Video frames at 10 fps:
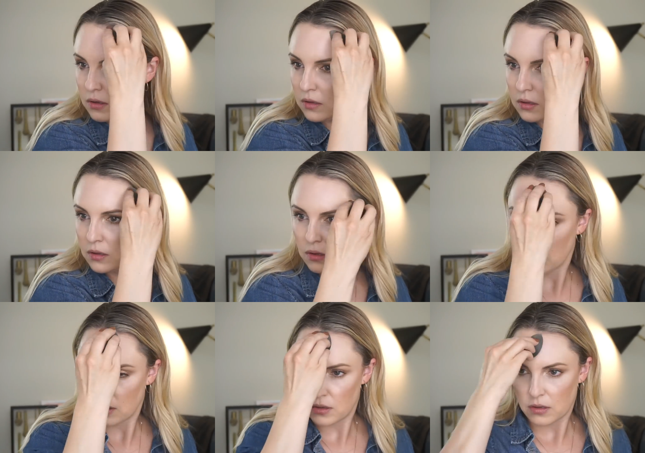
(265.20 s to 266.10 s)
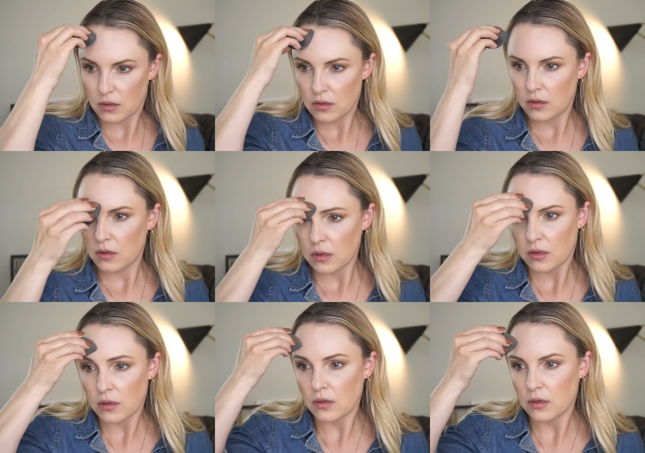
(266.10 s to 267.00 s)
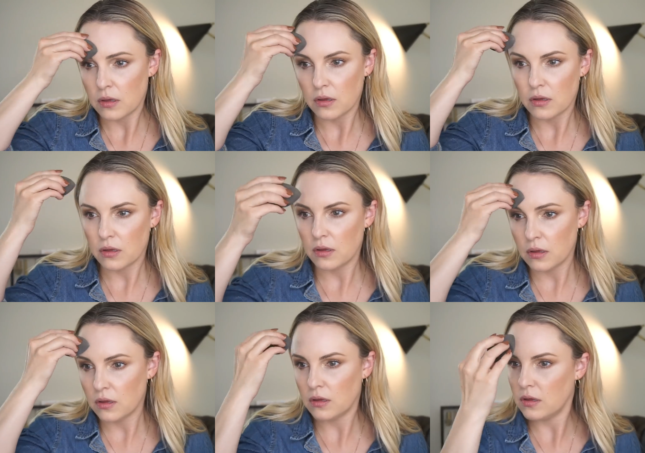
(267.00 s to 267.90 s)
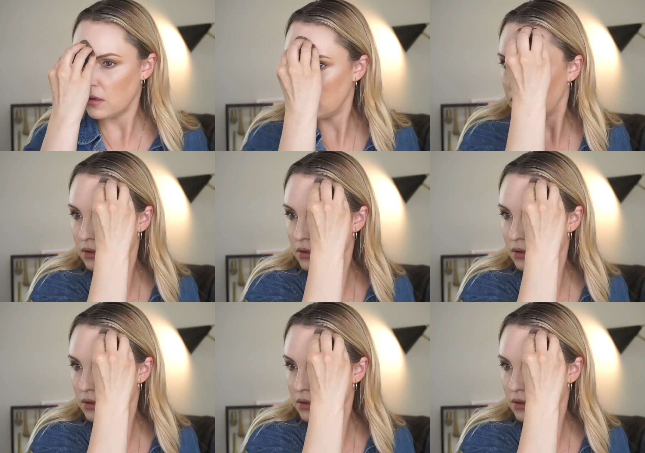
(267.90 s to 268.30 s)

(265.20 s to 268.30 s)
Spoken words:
Nobody speaks.